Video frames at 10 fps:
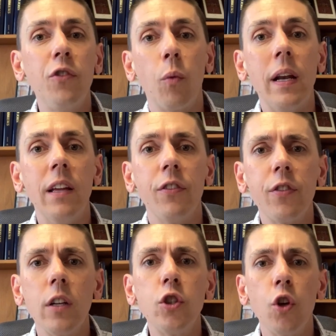when his
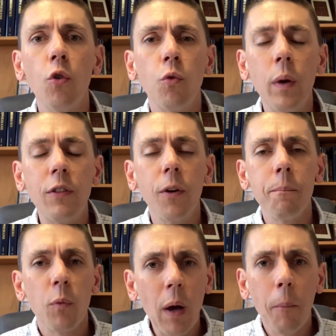son shows
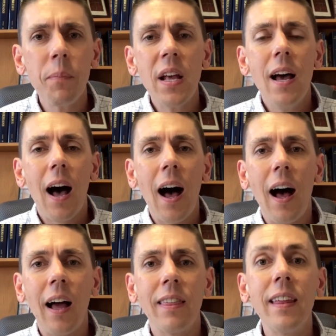wisdom. Well, uh,
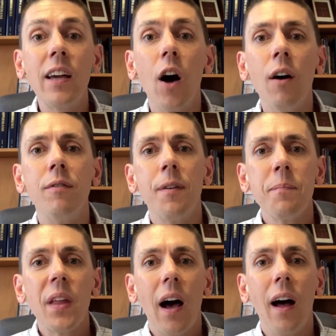I think of
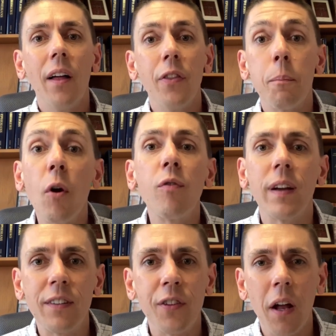uh, the
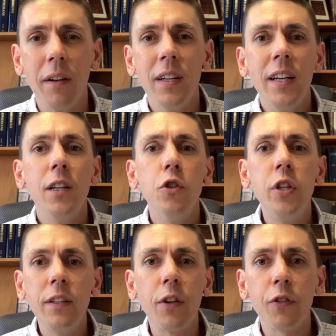perfect son.
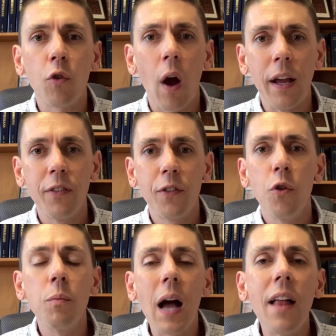Jesus Christ,
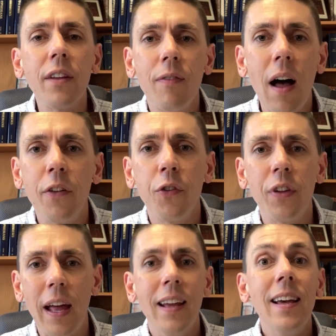whom God the Father
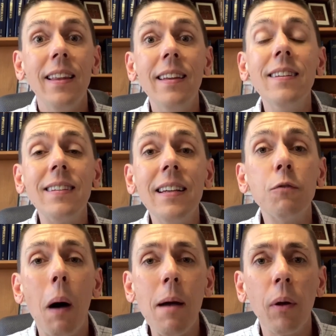said, This is
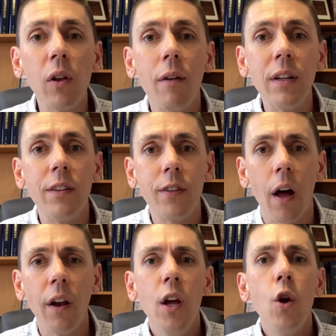my beloved
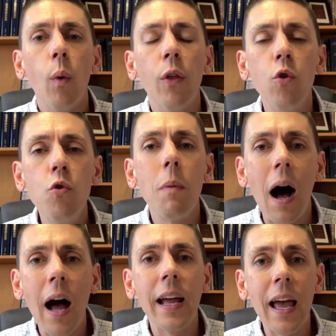Son, with whom
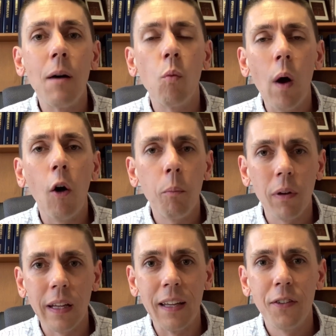I am well
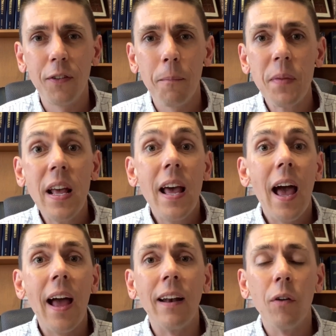pleased.
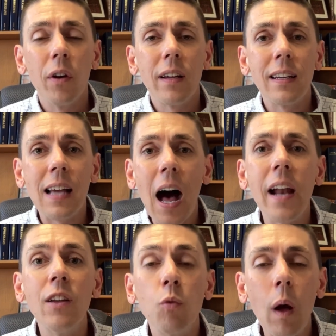And God
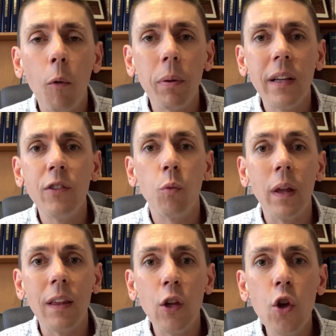is well pleased
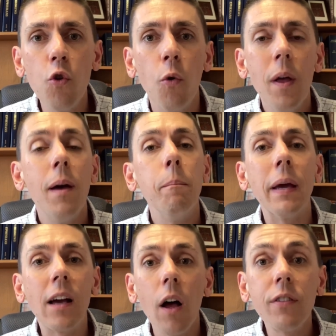with you
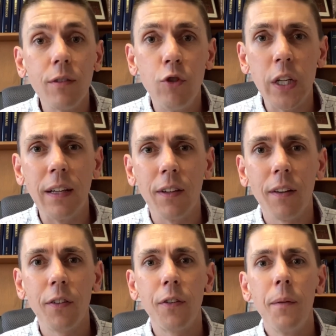because of
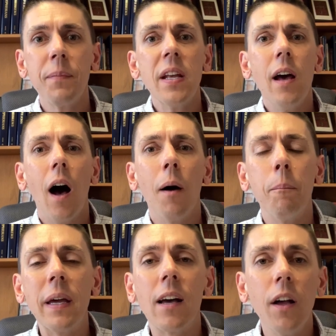Jesus. Uh,
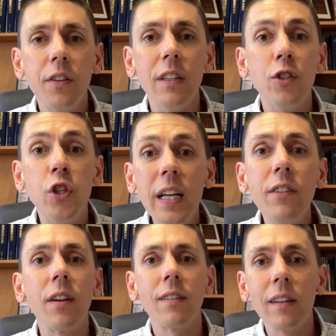because
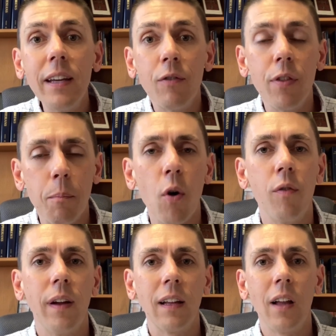Jesus lived the
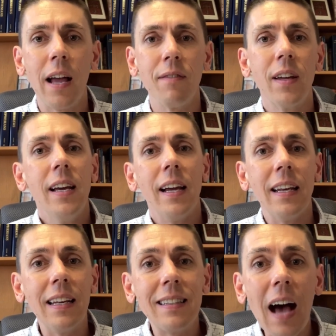perfect life and
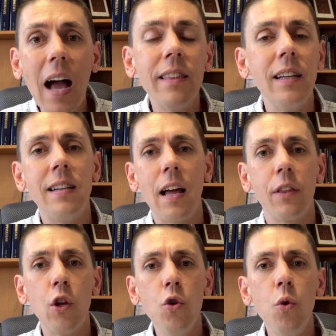he died the death
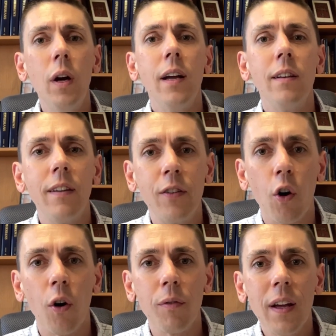you
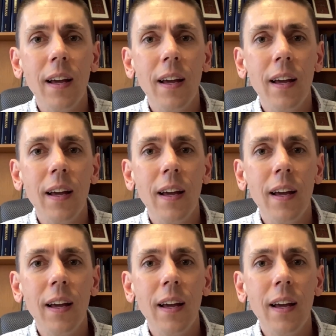deserved.